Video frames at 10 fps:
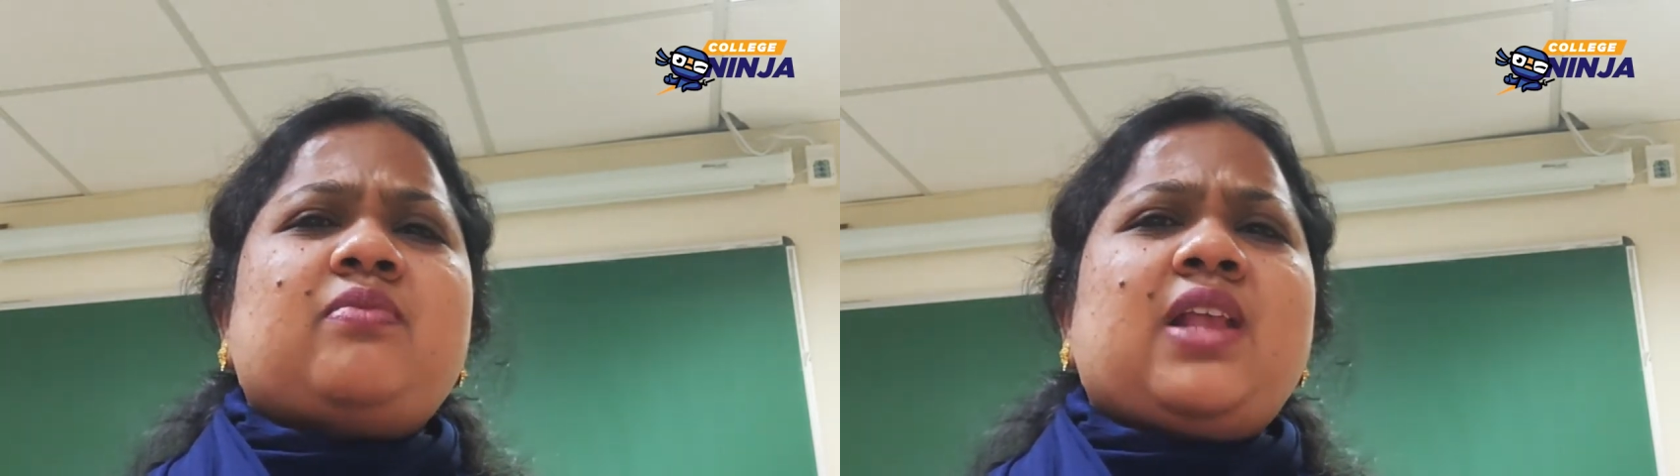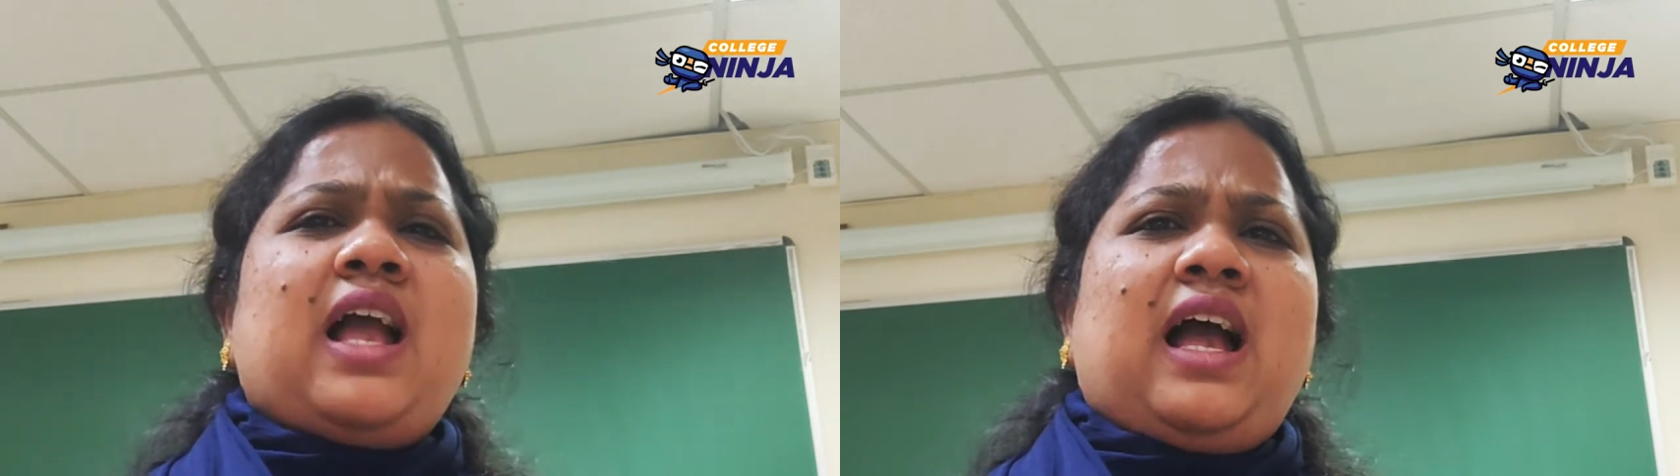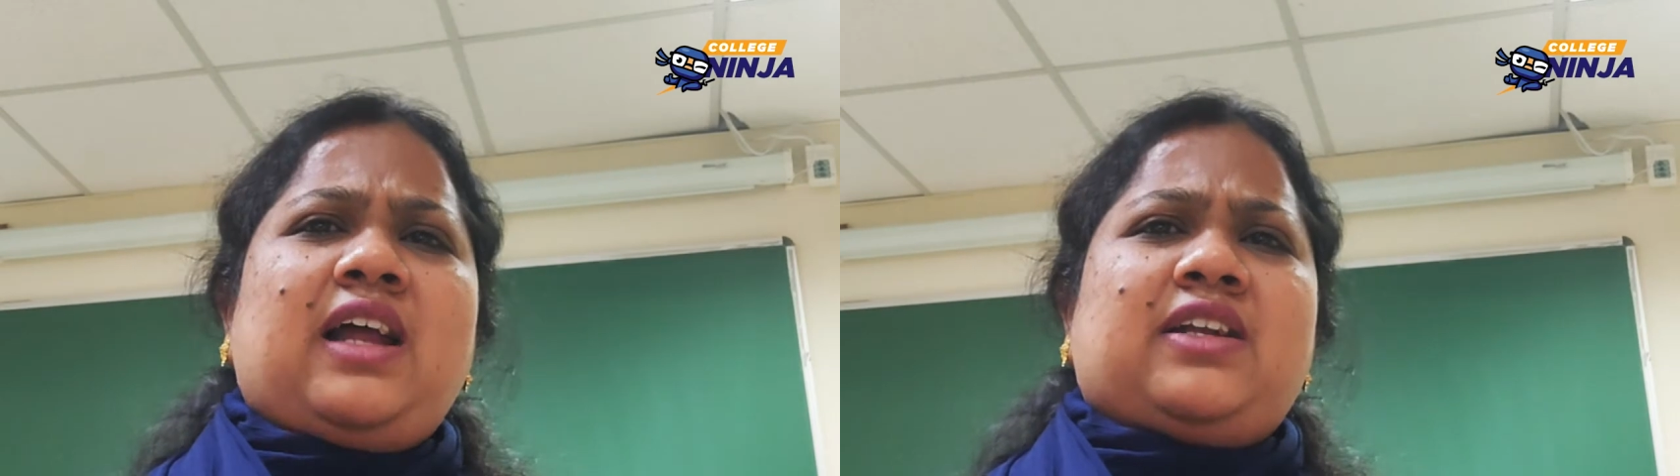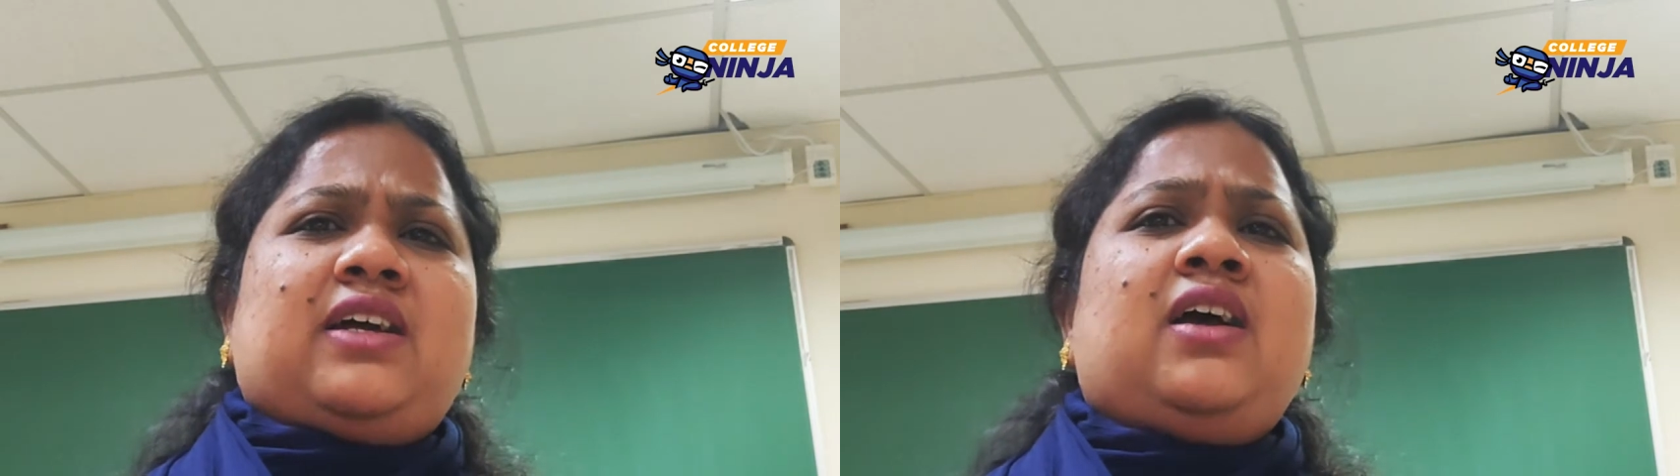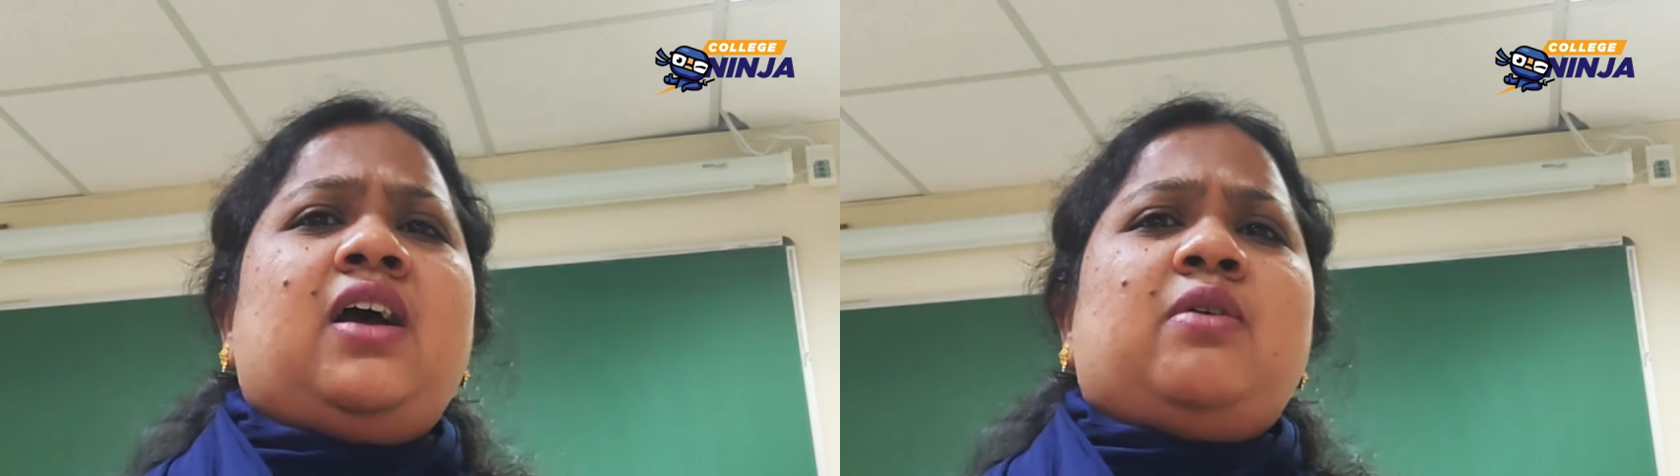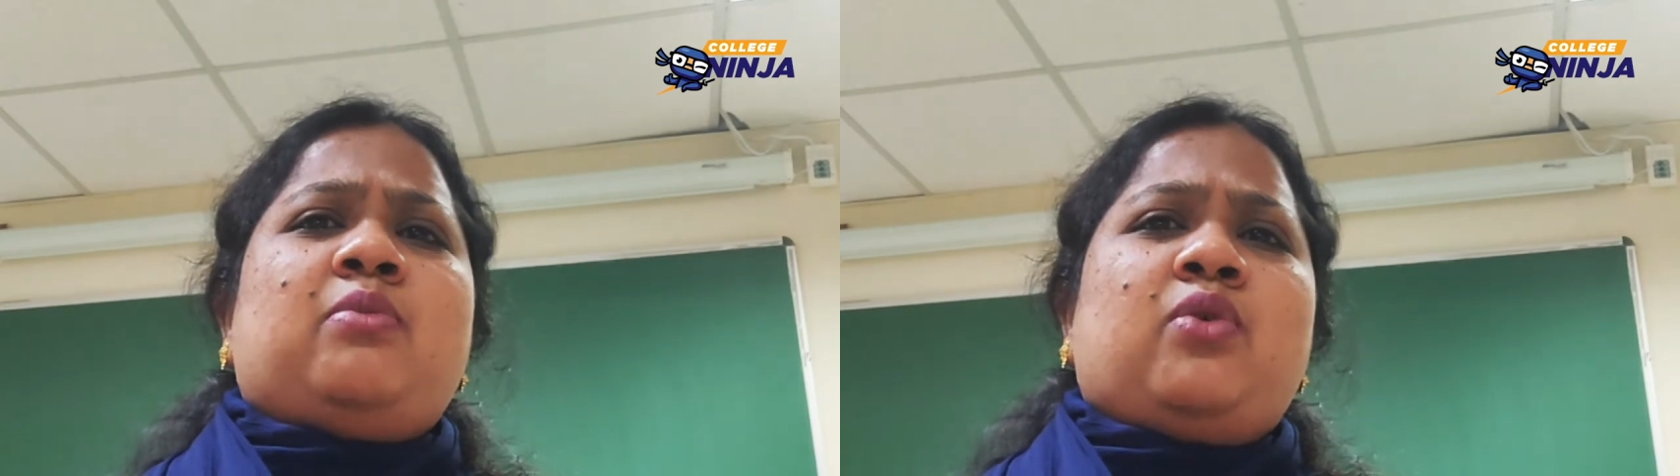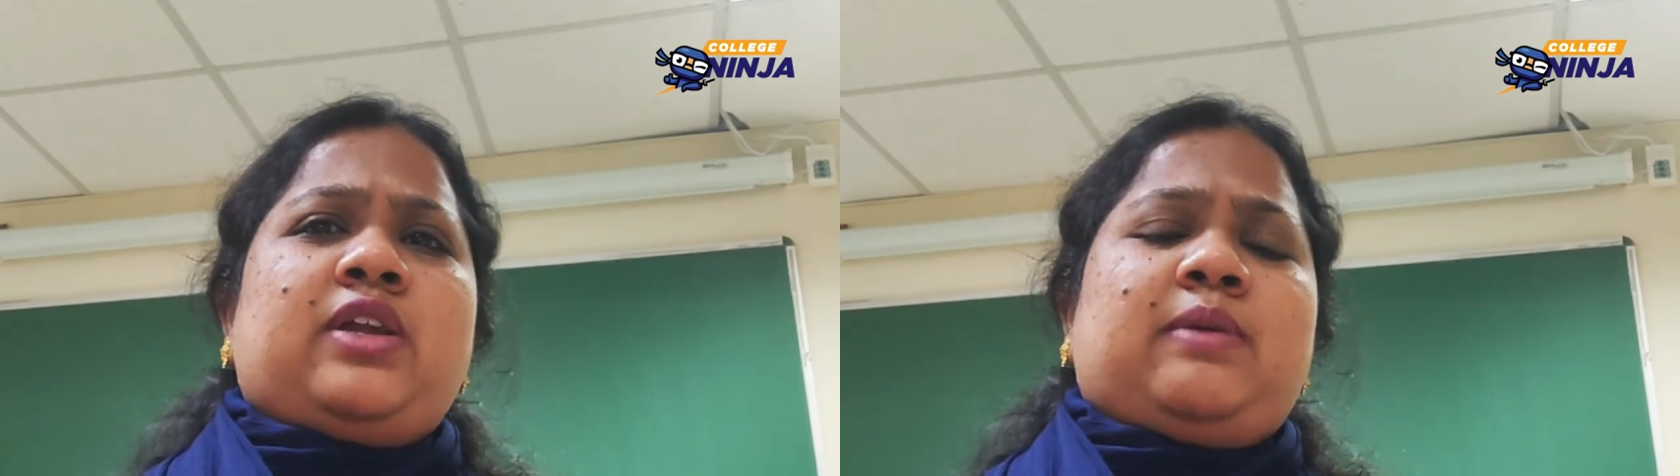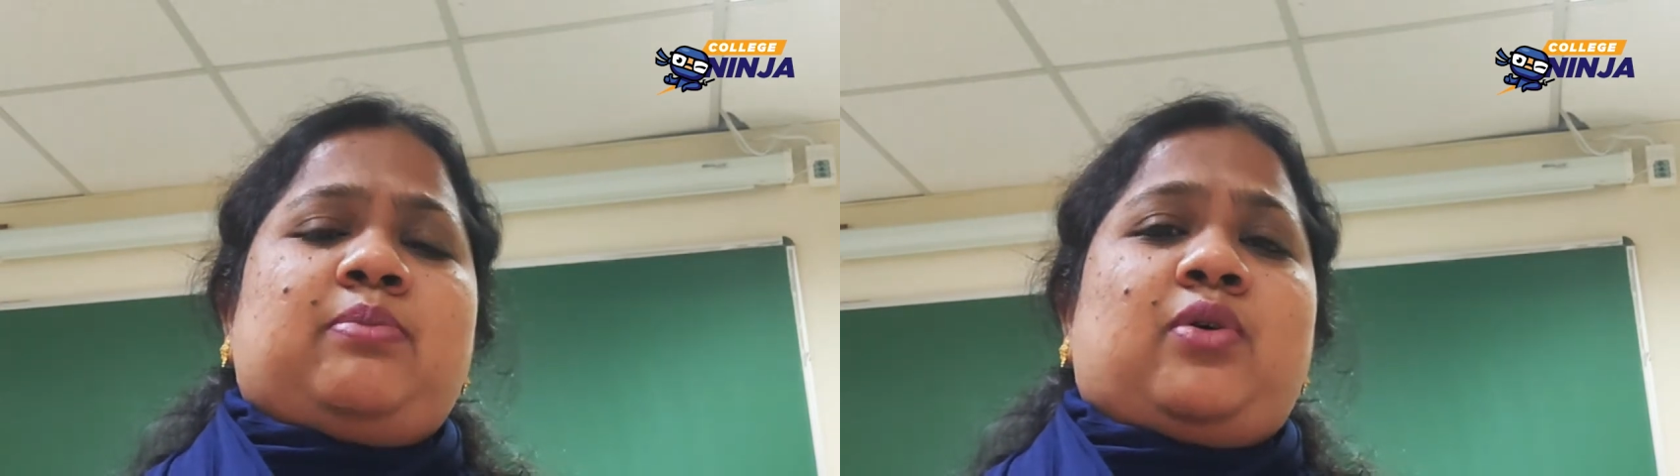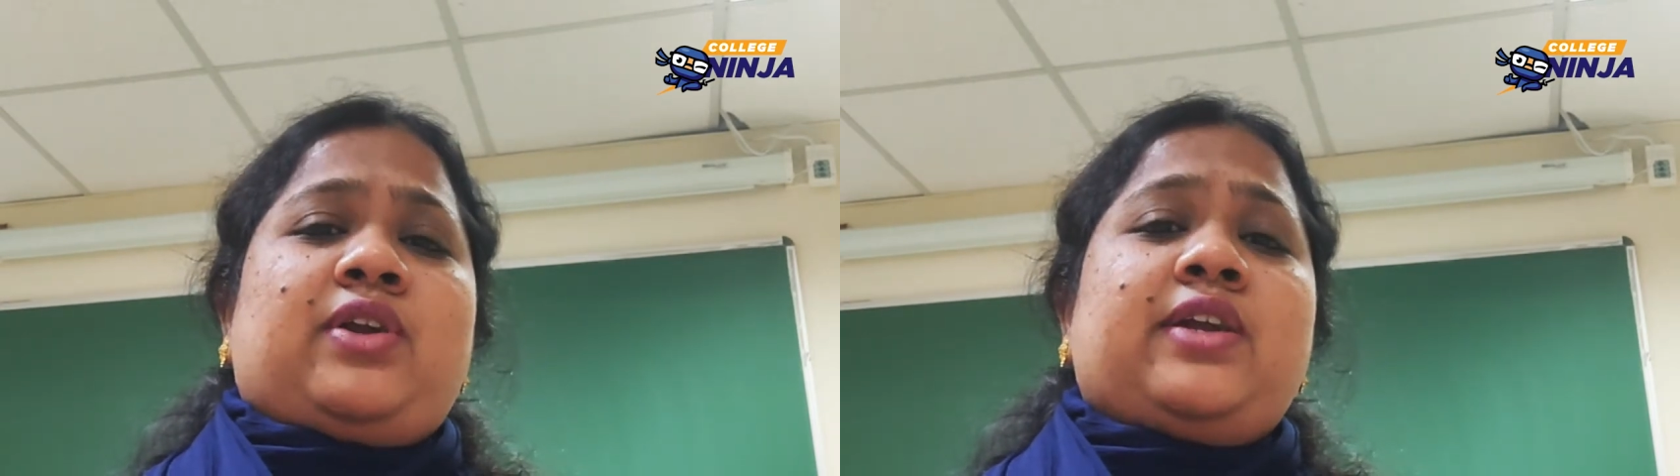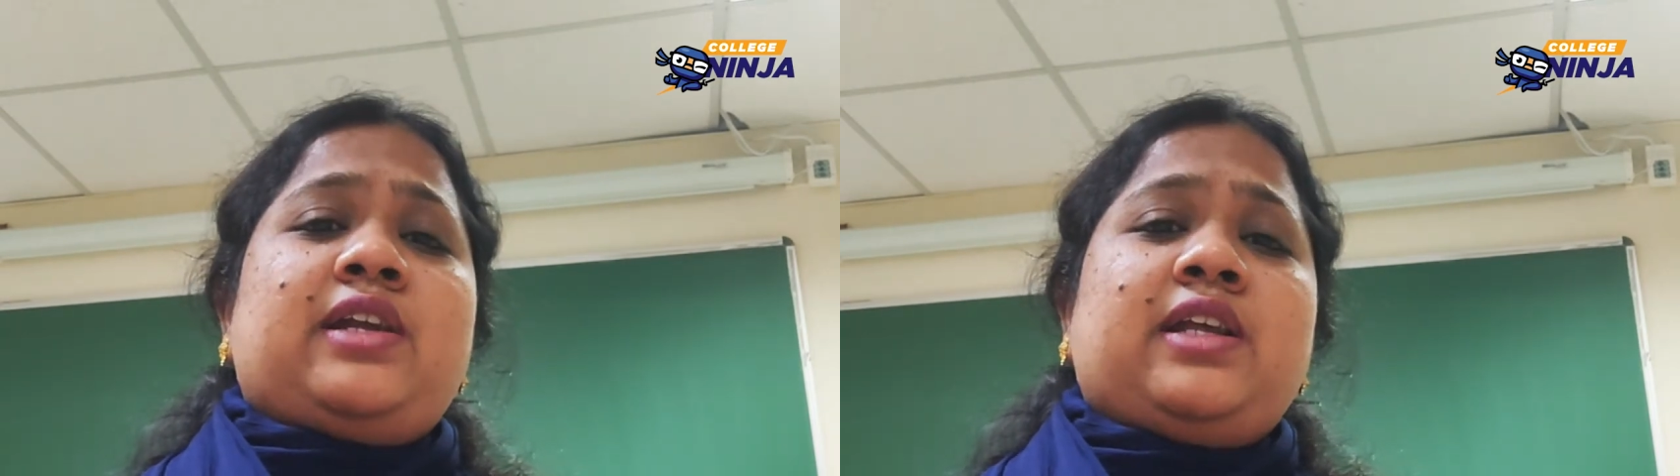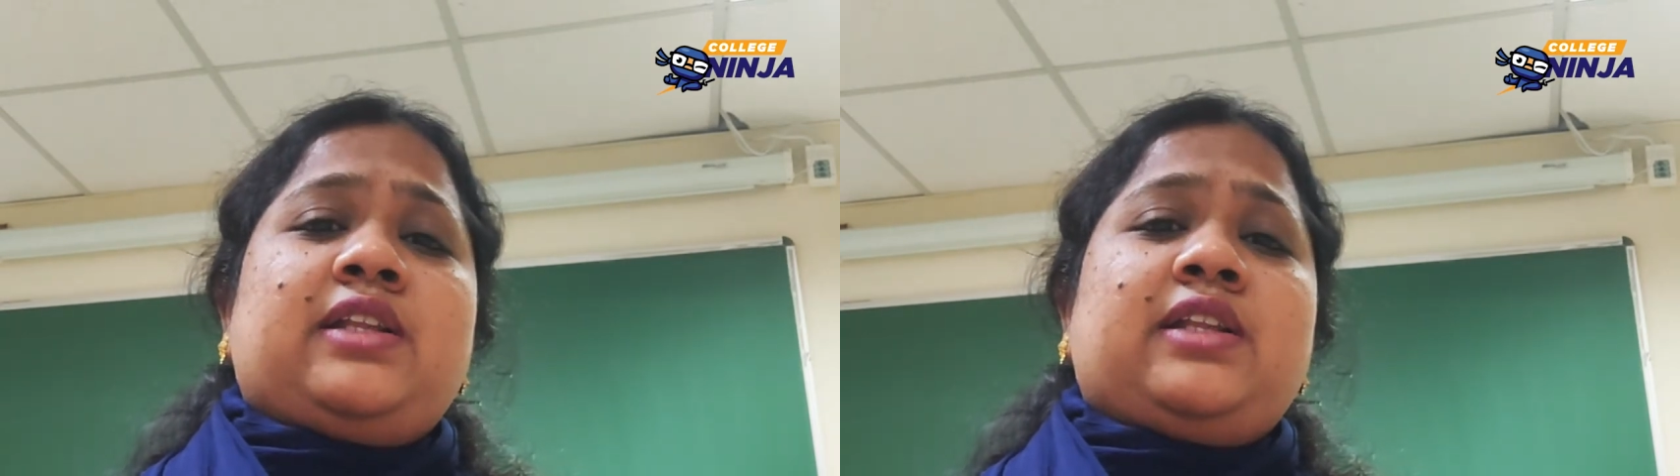And more importantly,